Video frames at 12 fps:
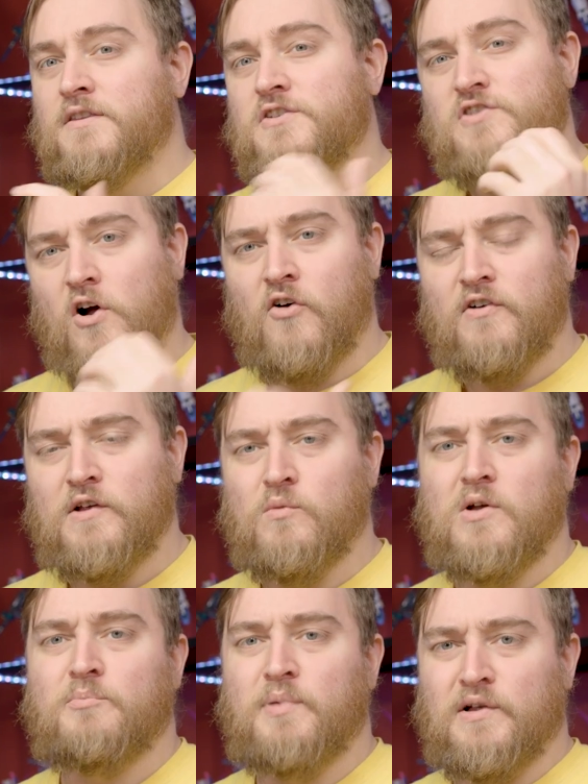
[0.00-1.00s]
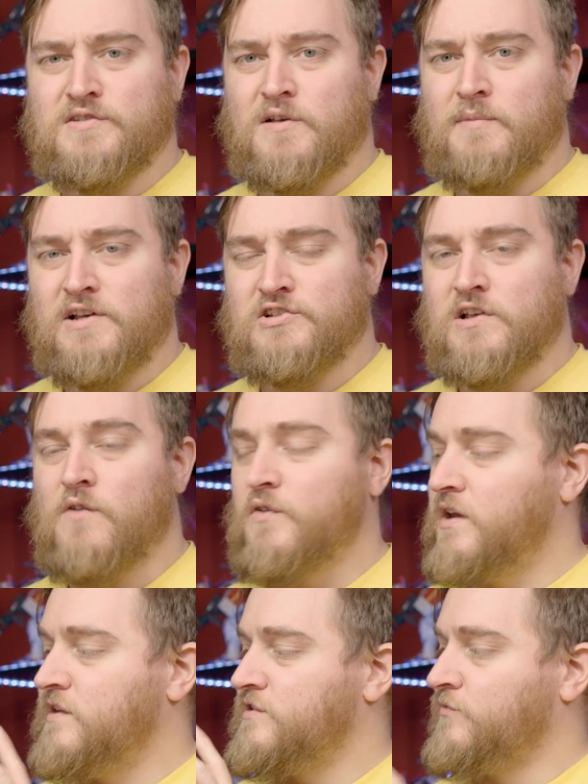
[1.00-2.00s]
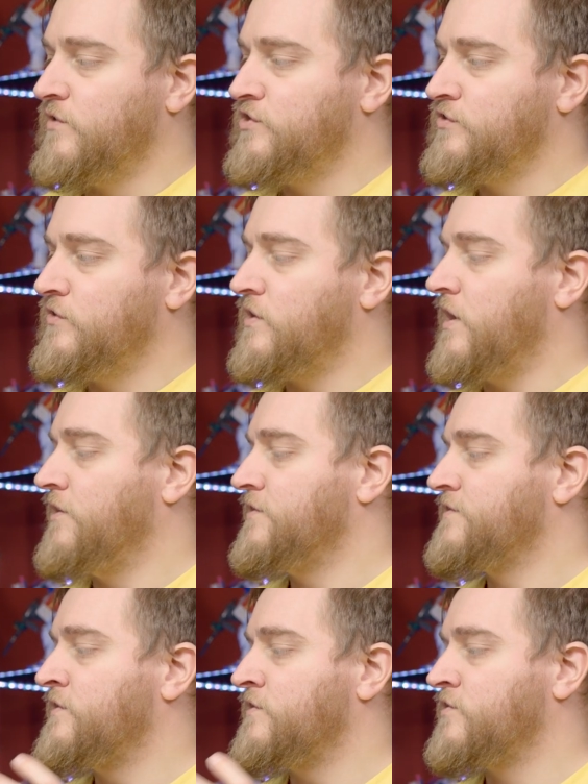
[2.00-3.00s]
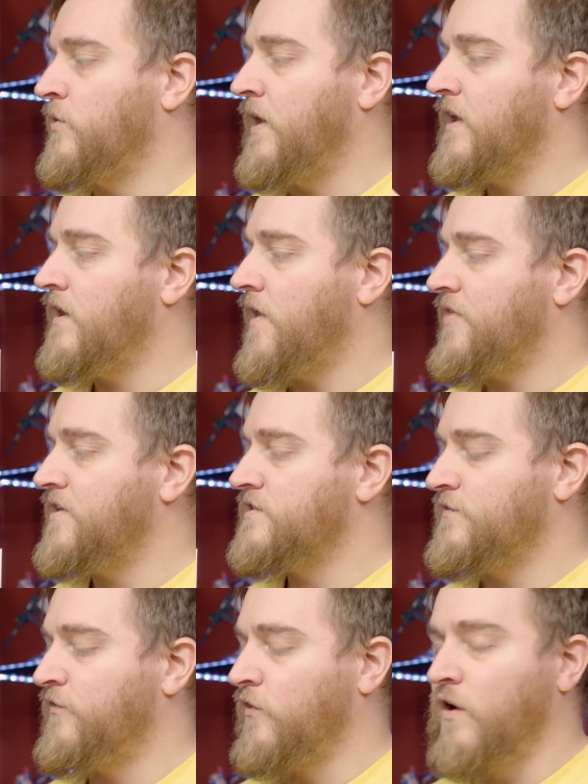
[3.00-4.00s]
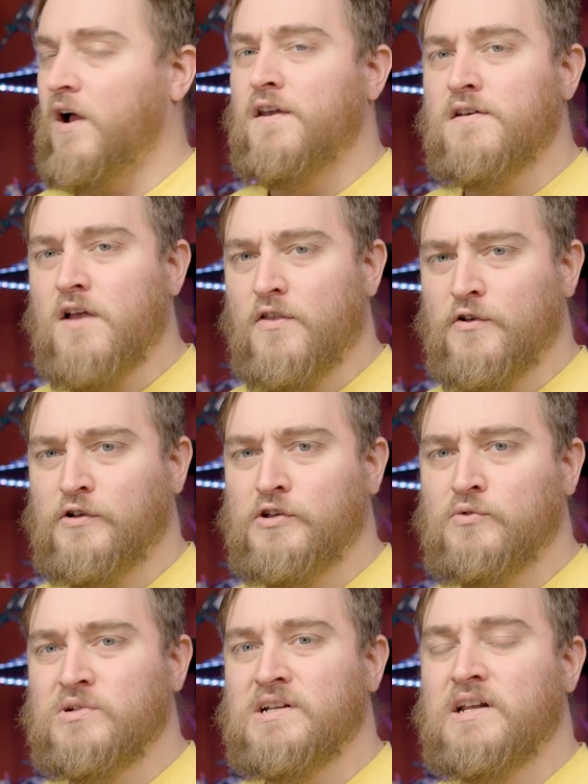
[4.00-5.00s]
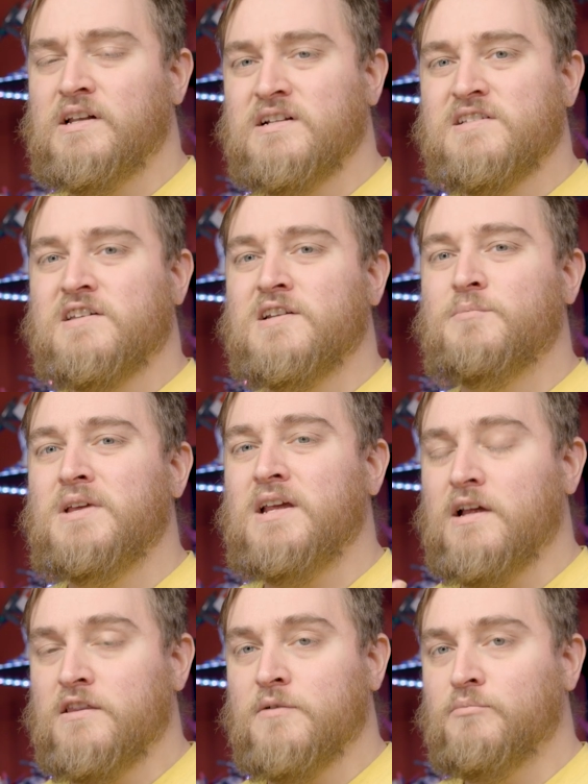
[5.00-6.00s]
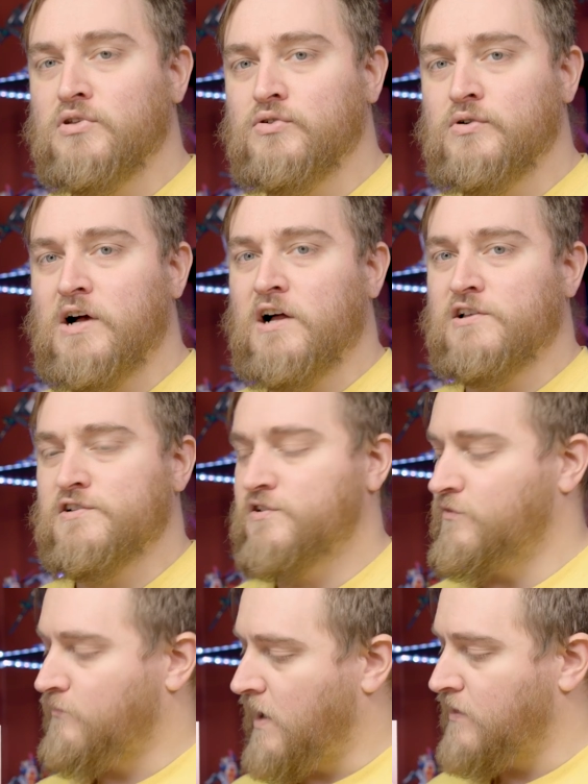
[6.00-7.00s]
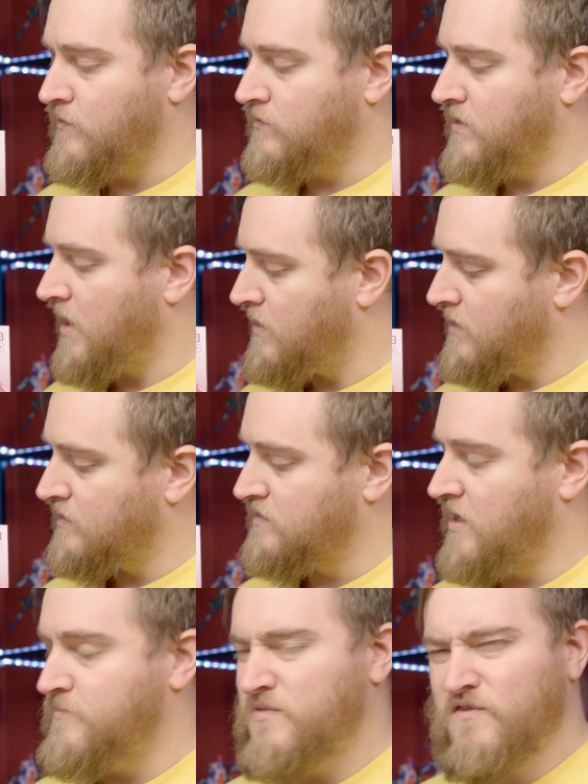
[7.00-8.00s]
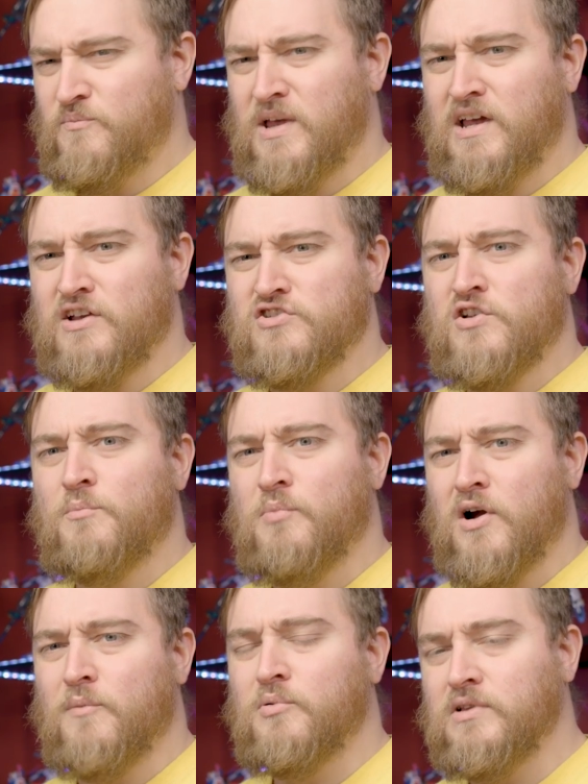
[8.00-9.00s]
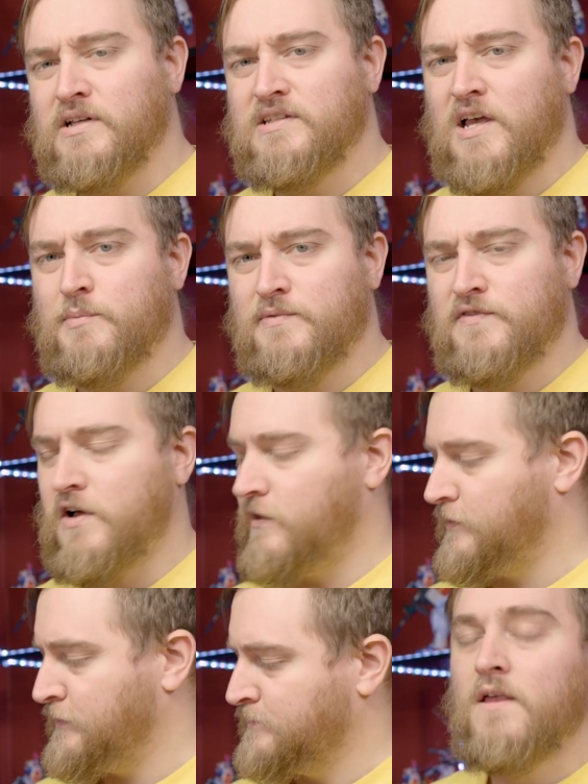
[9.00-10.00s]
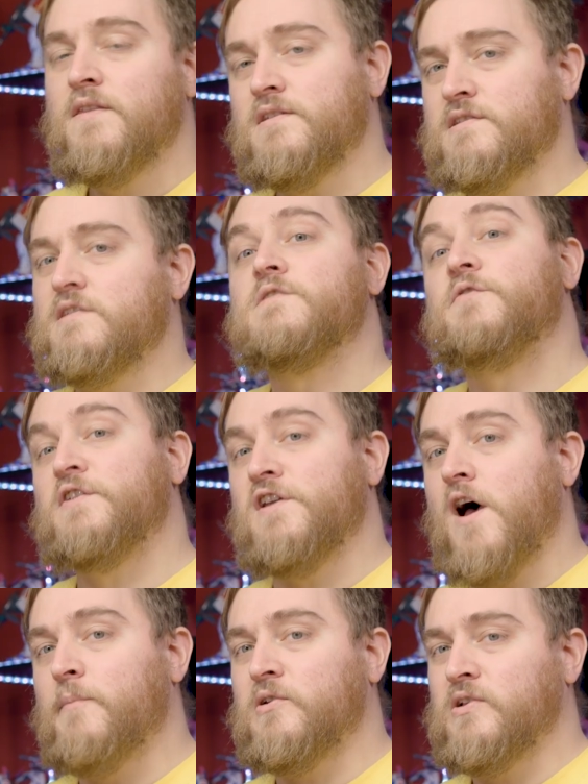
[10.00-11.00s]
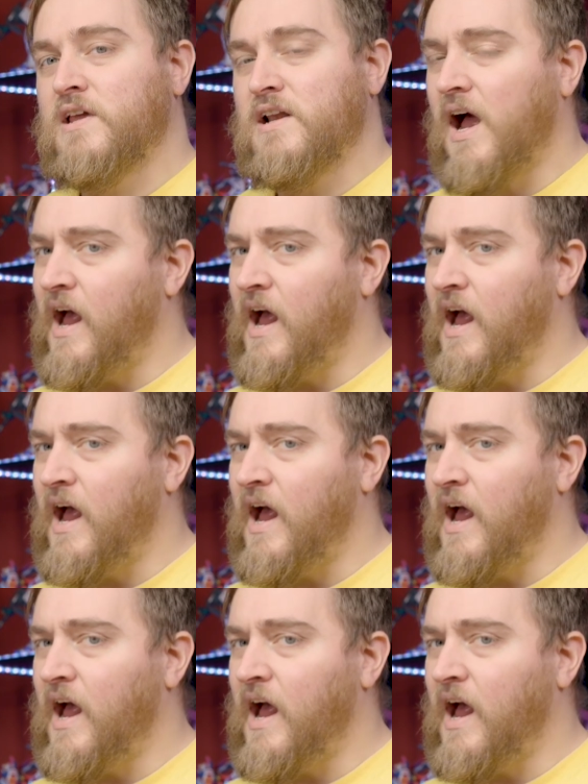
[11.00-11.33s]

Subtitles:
There's already one built on my shelf in its original colors, so I got this for another unit, and it's gonna be in the blue colors rather than this type of pinkish purpley type of color. This is a phenomenal kit.